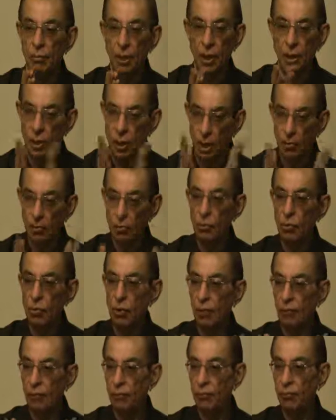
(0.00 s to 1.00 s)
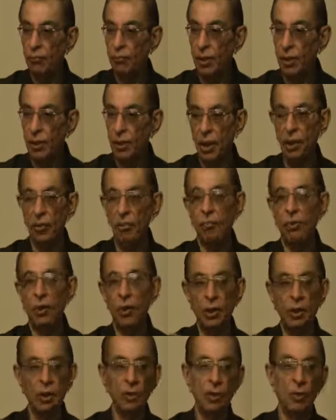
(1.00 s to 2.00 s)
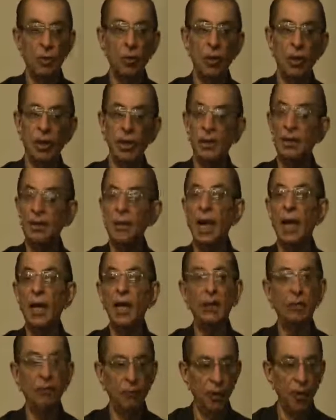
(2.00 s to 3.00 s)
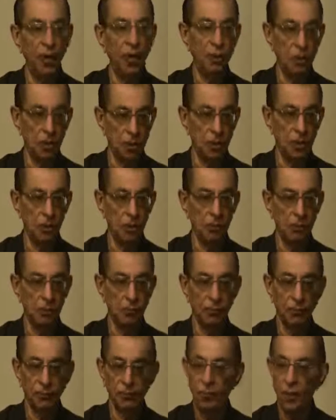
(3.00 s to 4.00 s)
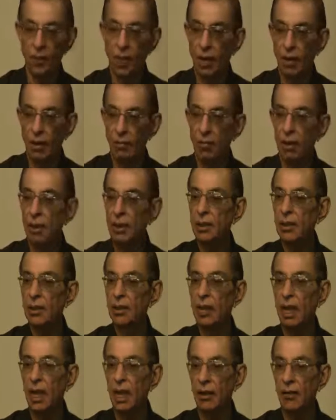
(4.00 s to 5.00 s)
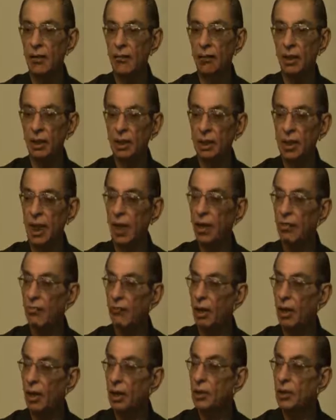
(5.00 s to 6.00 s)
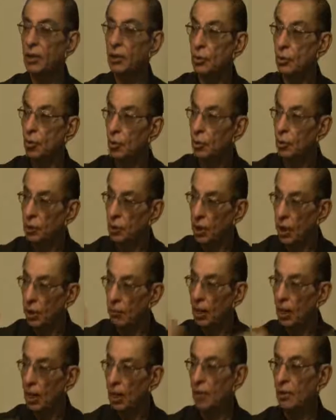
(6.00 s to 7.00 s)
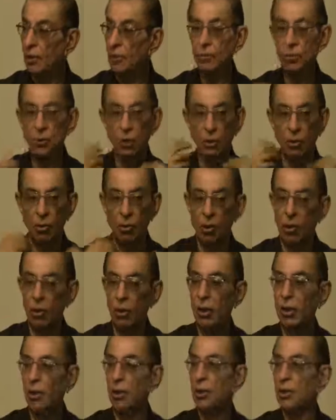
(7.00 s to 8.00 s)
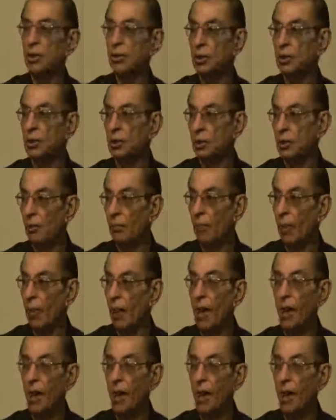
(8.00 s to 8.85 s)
it gives you, a, but then what is known as side effects. What is a side effect? Side effect is those chemicals that have gone the system.